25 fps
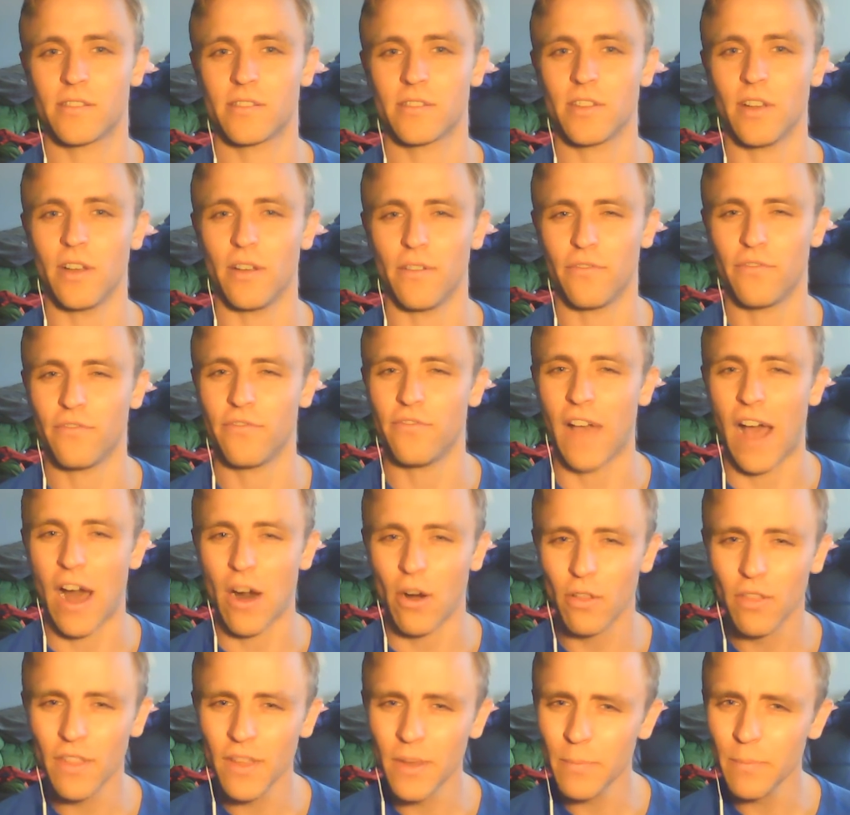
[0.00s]
to
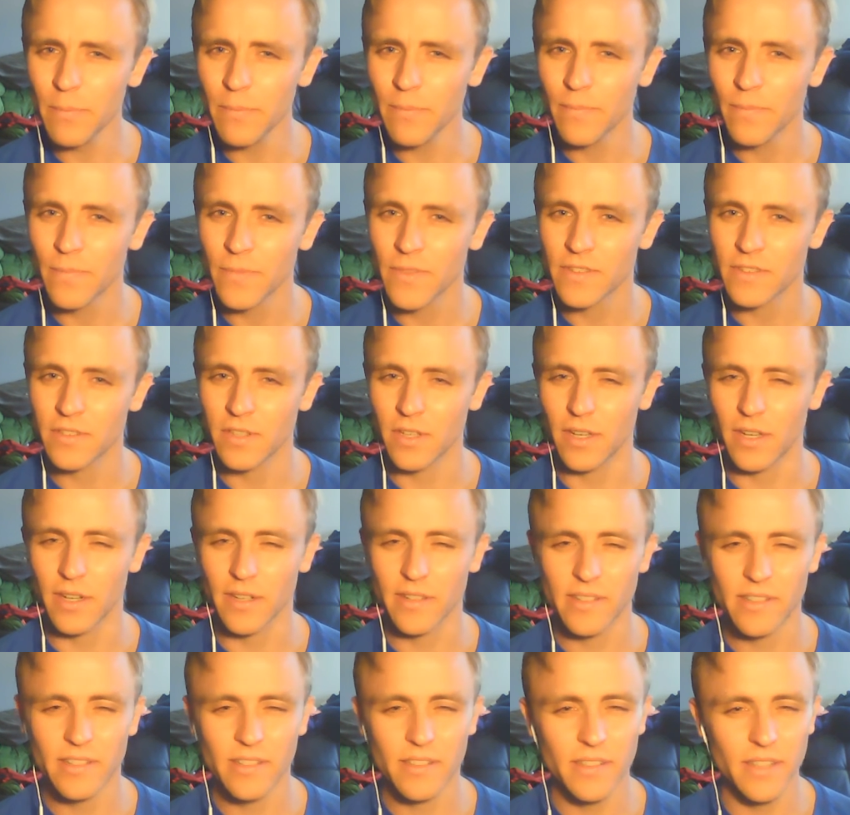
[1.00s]
foul them, to
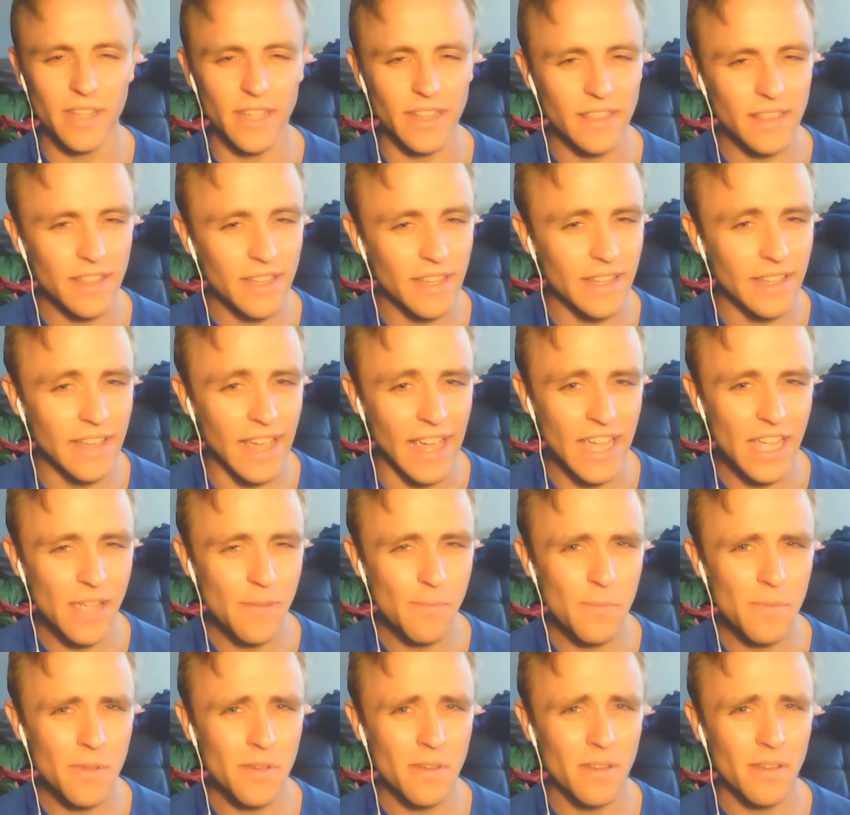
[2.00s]
extend the
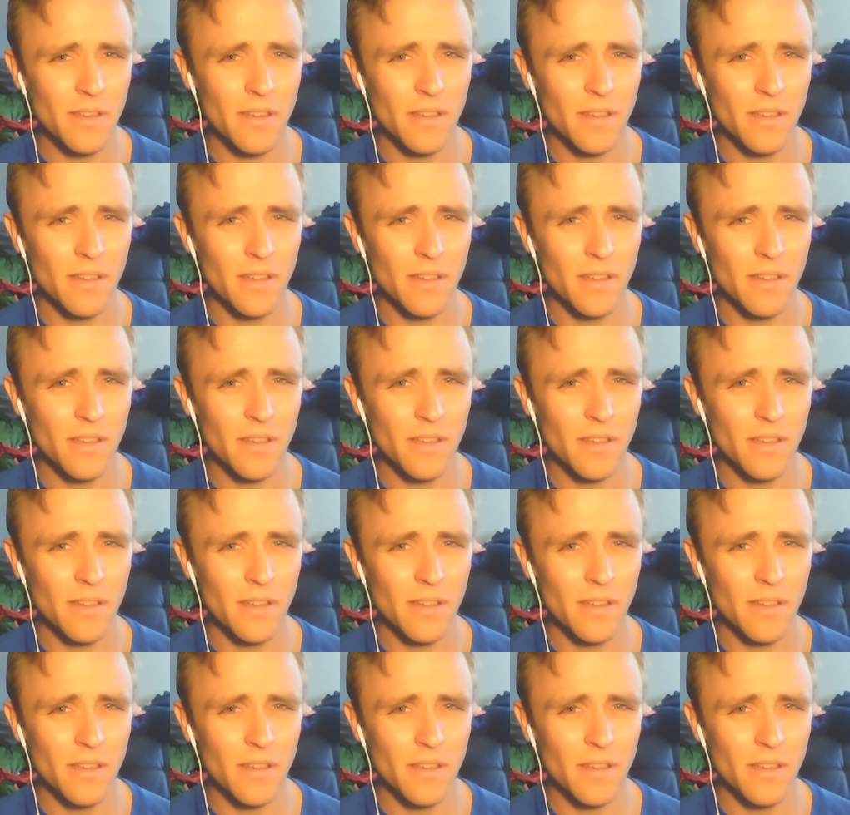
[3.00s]
game,